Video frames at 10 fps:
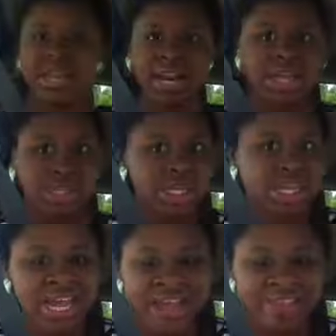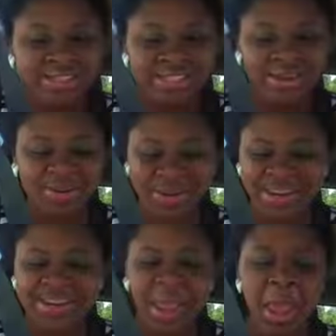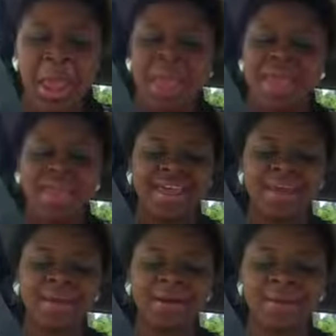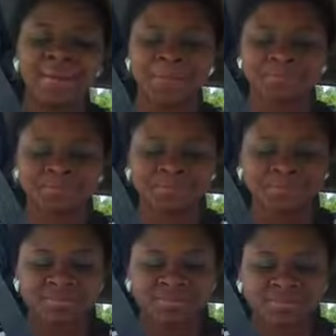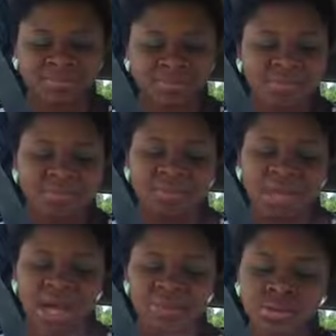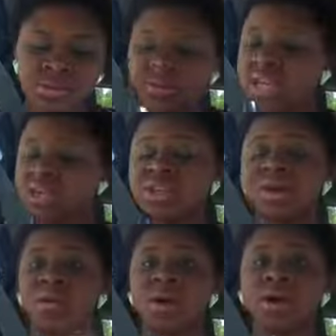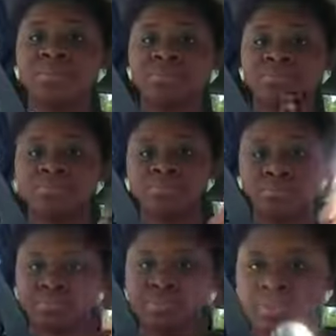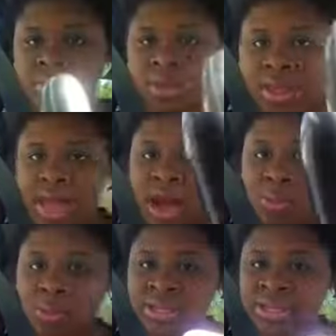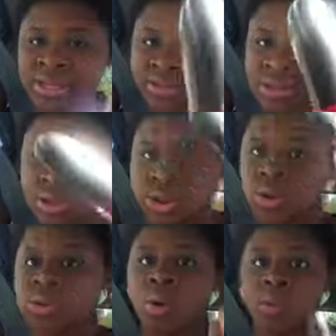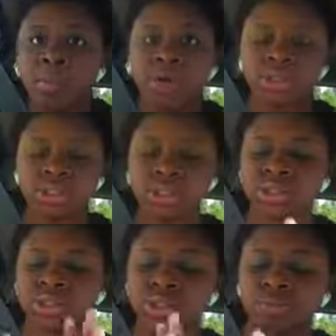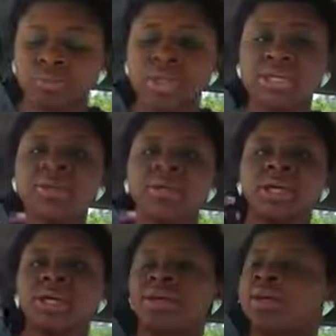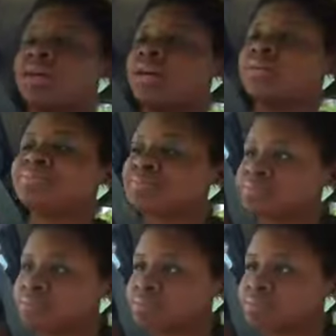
it and she gave it to me. And um, I was like, thank you. Um, I really like this so much. It's just so pretty. And um,